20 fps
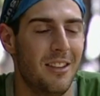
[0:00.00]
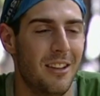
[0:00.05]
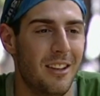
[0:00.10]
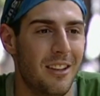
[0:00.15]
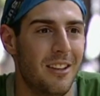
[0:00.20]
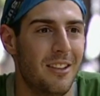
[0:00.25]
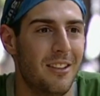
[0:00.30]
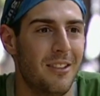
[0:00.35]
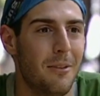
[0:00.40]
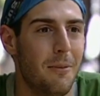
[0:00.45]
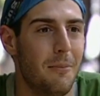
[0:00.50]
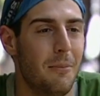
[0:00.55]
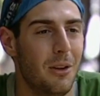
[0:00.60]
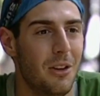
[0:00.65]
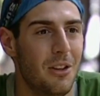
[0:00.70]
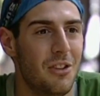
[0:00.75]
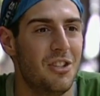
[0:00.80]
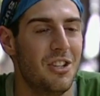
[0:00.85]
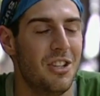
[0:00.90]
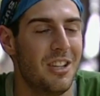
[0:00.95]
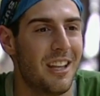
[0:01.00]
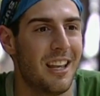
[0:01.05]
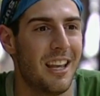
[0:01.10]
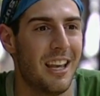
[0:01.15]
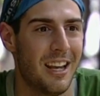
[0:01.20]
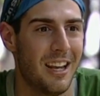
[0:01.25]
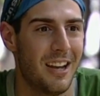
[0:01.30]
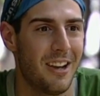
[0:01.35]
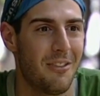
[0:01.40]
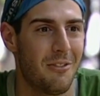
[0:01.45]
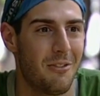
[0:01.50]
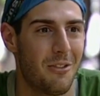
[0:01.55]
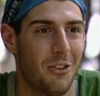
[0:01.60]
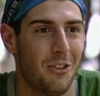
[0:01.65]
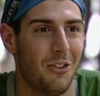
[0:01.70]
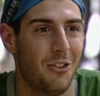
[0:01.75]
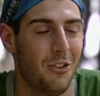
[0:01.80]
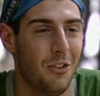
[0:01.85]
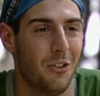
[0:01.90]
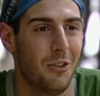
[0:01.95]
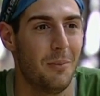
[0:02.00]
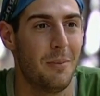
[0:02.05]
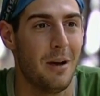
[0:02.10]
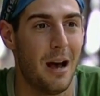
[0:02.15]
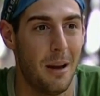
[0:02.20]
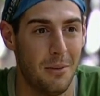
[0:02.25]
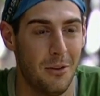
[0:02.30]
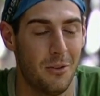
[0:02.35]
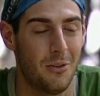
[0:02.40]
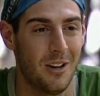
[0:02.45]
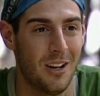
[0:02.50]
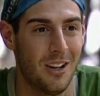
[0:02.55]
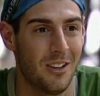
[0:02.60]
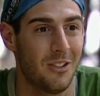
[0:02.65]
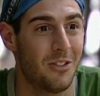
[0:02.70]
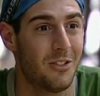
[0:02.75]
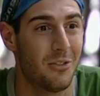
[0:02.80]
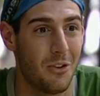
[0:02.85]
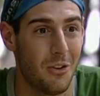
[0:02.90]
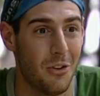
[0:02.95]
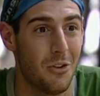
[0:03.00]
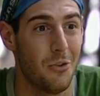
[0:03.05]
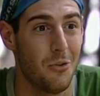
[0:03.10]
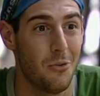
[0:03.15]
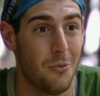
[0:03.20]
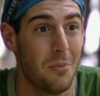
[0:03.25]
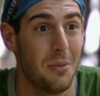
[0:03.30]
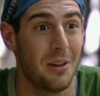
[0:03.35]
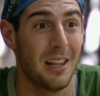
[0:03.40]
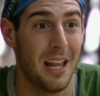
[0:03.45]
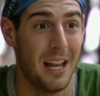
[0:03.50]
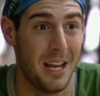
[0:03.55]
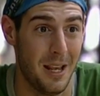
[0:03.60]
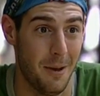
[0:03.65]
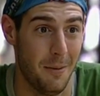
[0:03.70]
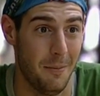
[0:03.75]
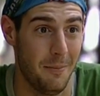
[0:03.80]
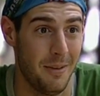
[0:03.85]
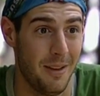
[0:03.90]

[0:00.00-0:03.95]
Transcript: is Billie Jean King versus Bobby Riggs for a new millennium.